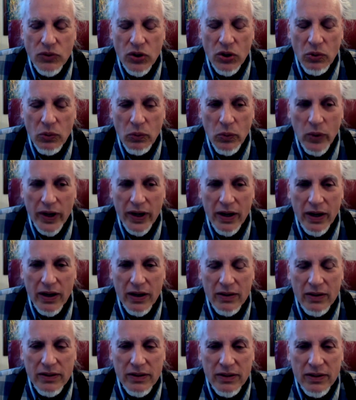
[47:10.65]

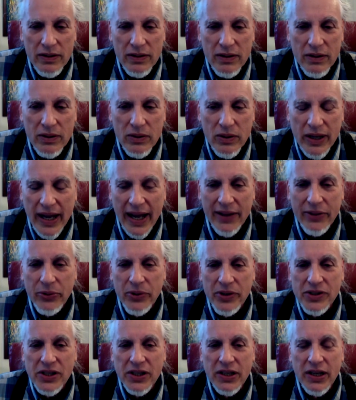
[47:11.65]
We're
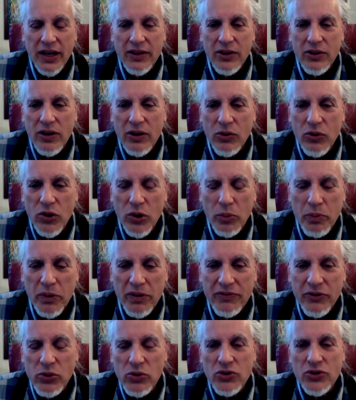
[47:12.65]
gathering together a group
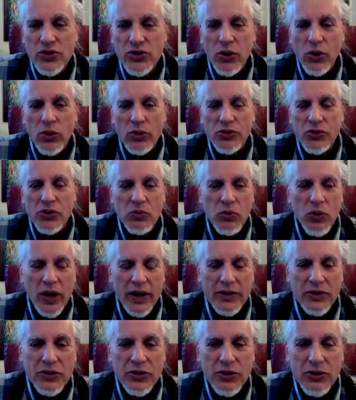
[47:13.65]
of new souls who
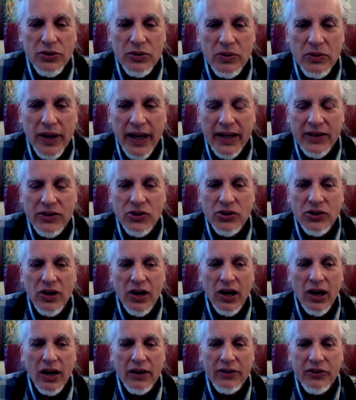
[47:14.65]
want to enter
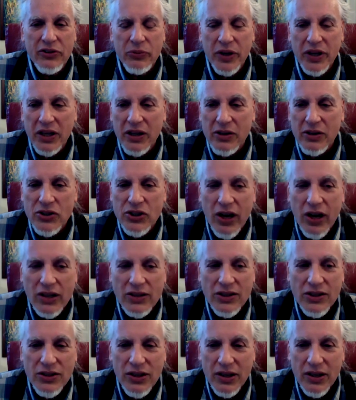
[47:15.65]
our 3-year
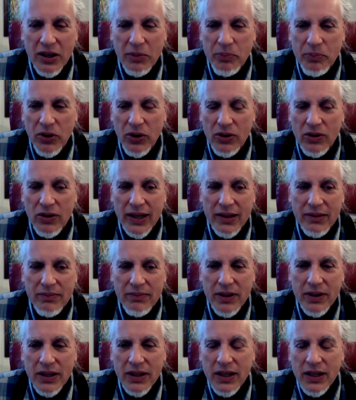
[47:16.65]
chart study
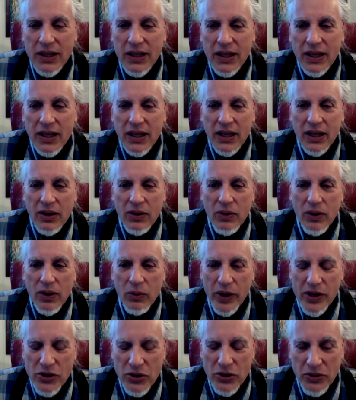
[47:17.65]
program.
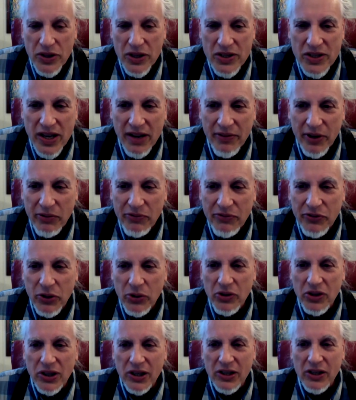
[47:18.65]
We do this every few
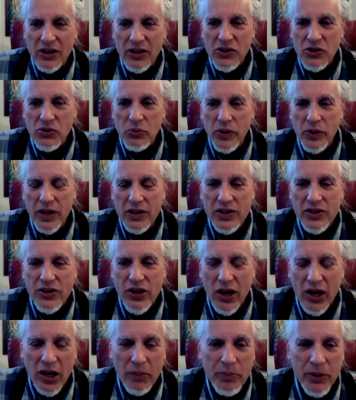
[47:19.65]
years. We
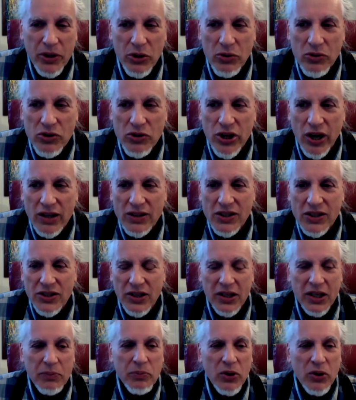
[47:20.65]
start up a new chart
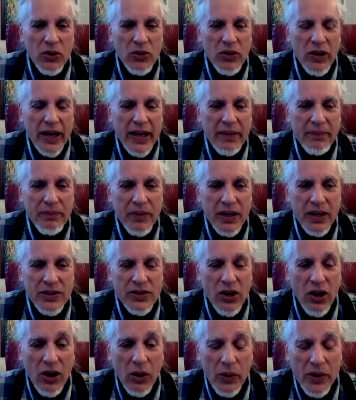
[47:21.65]
study program. It's
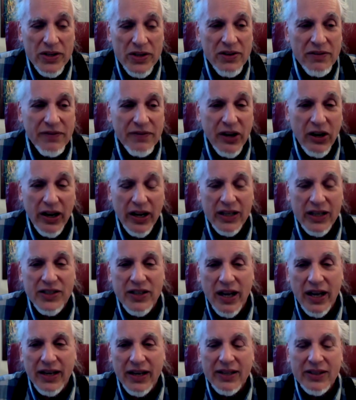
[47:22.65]
always a very
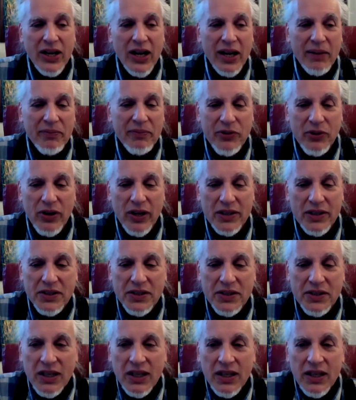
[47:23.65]
exciting time for
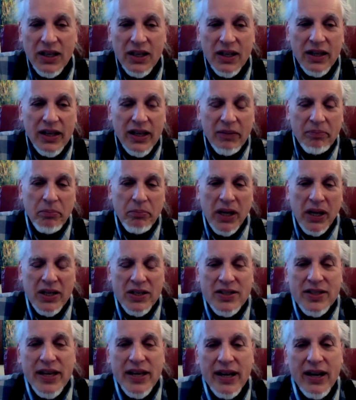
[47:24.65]
us. It
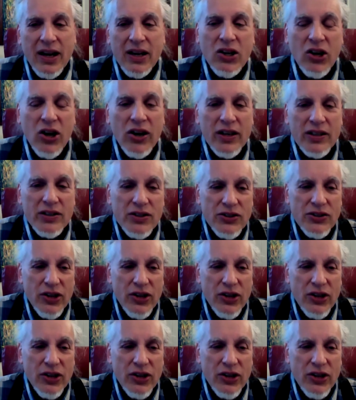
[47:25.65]
means that our current